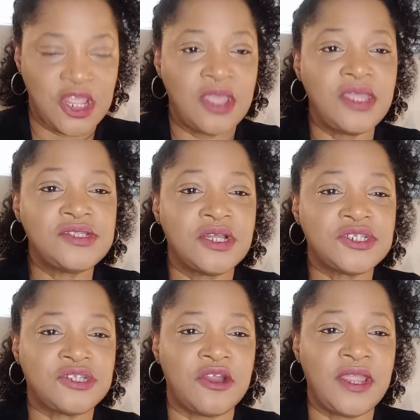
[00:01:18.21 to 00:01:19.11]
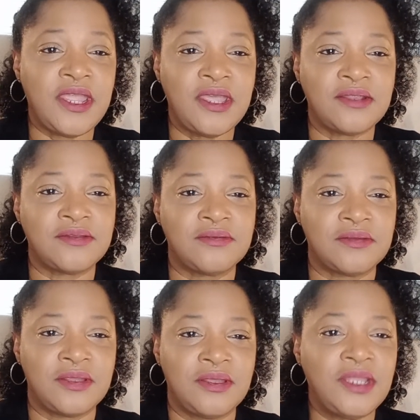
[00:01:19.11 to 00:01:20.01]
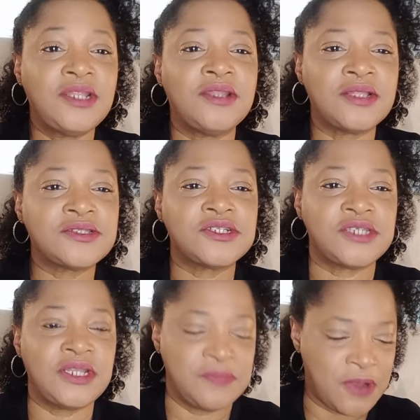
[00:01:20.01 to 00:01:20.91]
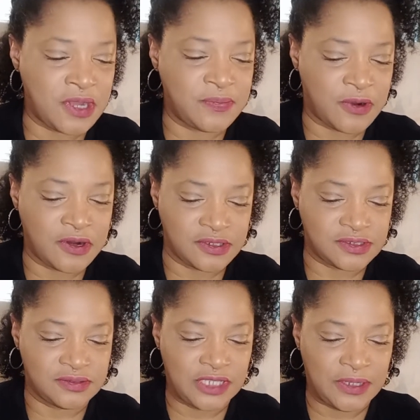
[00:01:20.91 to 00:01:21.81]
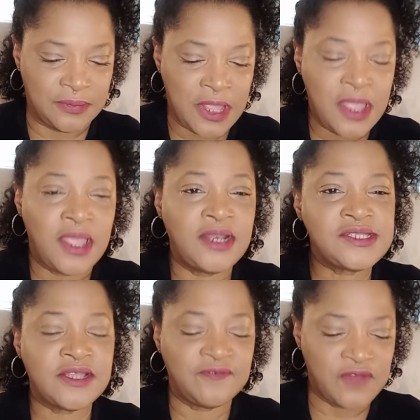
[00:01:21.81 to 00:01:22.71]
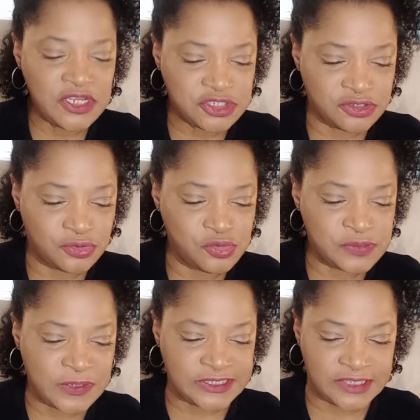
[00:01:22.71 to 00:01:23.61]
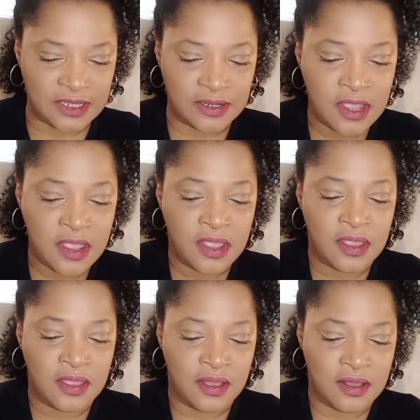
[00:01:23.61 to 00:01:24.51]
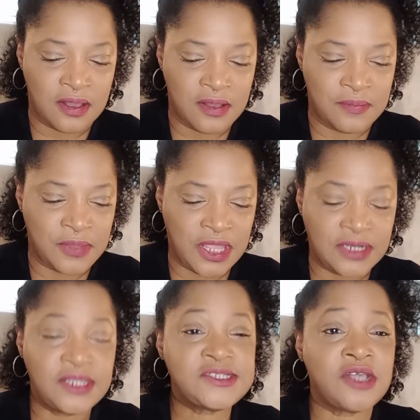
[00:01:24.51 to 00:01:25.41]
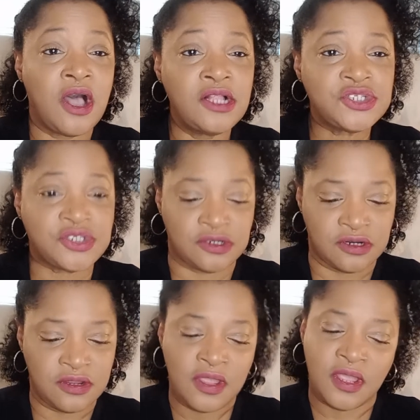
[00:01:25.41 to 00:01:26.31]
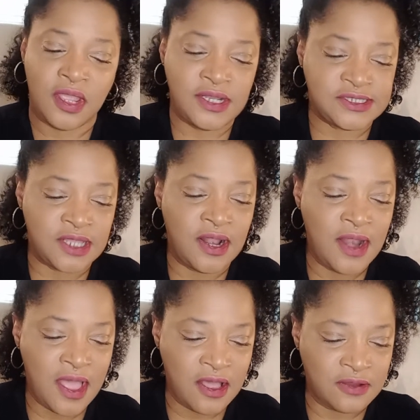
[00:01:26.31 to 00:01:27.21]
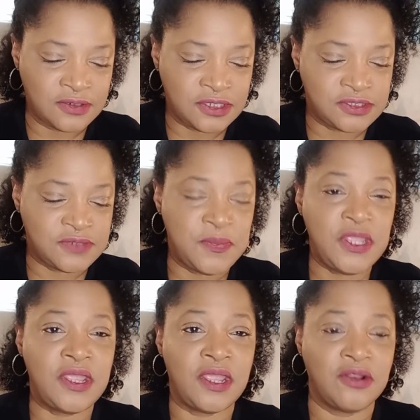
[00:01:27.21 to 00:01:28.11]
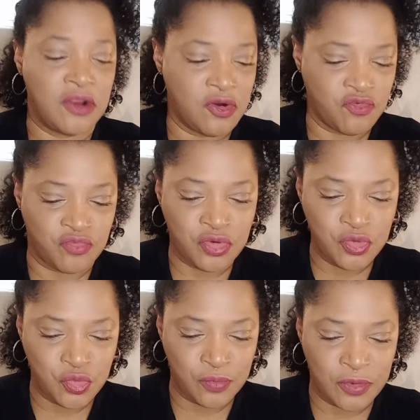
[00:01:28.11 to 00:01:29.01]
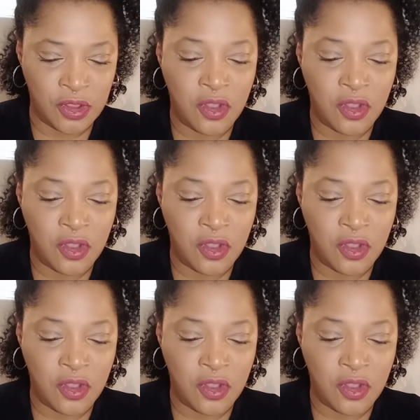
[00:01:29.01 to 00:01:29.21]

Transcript: He touched her hand. He did not touch any body part. In his confessional, Usman said, in his culture, it is not allowed to be in her room